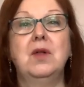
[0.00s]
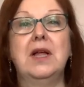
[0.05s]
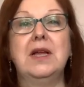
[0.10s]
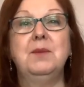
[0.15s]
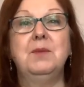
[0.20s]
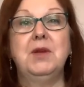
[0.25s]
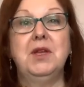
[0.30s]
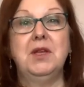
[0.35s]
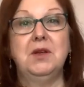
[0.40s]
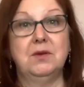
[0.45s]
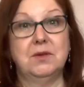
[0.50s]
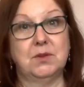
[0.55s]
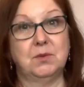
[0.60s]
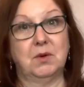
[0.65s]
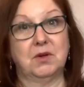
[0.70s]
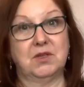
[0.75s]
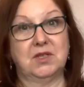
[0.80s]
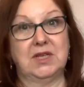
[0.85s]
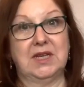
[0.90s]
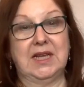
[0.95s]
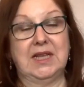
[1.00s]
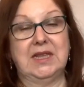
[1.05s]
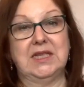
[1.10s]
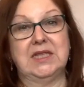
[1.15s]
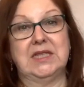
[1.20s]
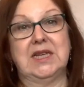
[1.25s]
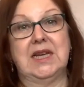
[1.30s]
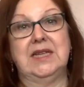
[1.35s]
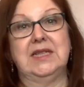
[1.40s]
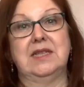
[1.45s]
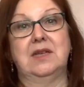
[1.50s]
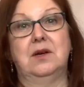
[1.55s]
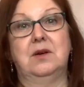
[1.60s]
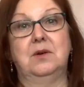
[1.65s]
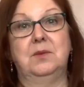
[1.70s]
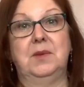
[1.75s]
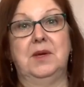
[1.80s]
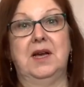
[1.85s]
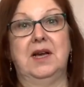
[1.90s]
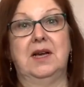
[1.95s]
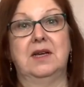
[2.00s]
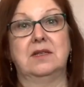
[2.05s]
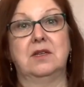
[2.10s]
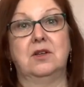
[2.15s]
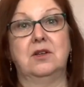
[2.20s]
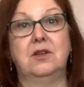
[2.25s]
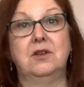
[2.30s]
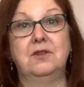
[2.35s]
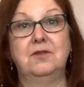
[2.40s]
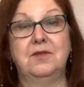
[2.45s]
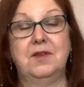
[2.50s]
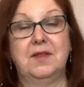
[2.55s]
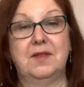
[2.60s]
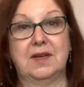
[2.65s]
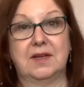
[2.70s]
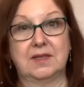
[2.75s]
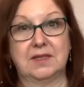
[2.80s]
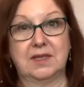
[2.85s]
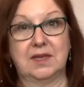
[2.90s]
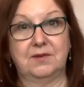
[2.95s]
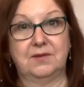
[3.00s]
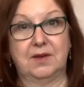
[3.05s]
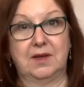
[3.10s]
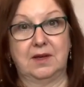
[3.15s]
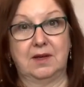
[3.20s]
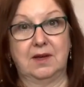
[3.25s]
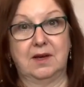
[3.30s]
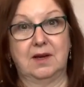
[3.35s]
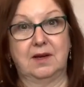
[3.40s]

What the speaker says: anybody who's watching in the States, I hope you had a lovely Thanksgiving.